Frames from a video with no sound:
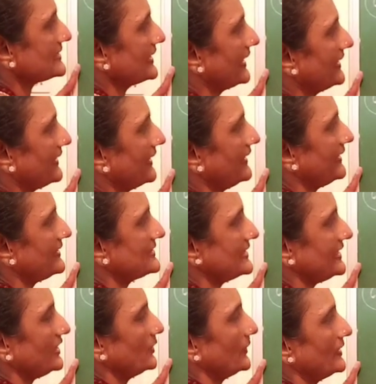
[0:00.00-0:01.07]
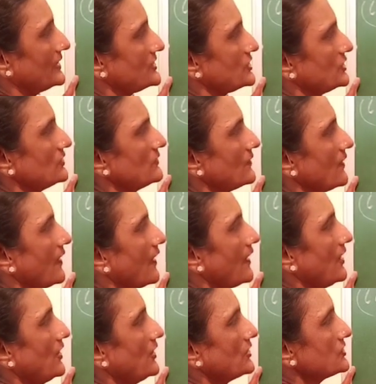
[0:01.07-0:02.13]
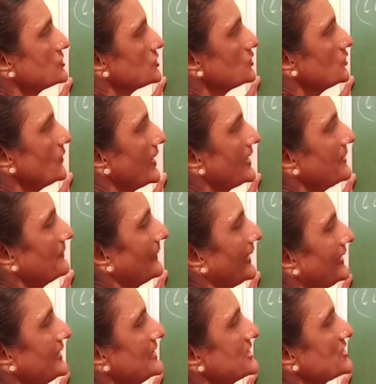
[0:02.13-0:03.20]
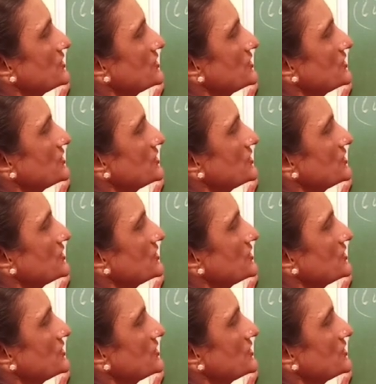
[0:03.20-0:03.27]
100 is equal to 2y minus